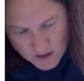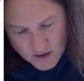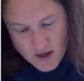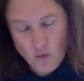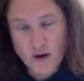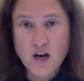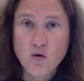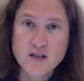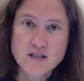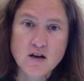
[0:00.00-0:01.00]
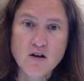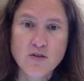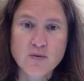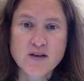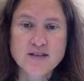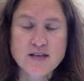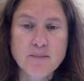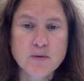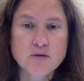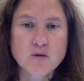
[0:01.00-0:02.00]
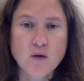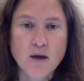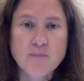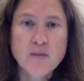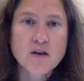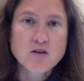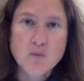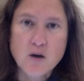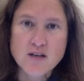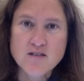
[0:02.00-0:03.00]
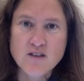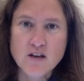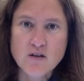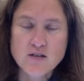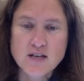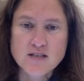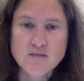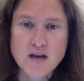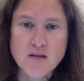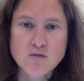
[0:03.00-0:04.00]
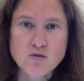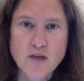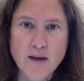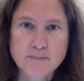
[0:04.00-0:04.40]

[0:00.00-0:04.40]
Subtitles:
That we notice in all three examples, okay? So pause the video, take some time, do that.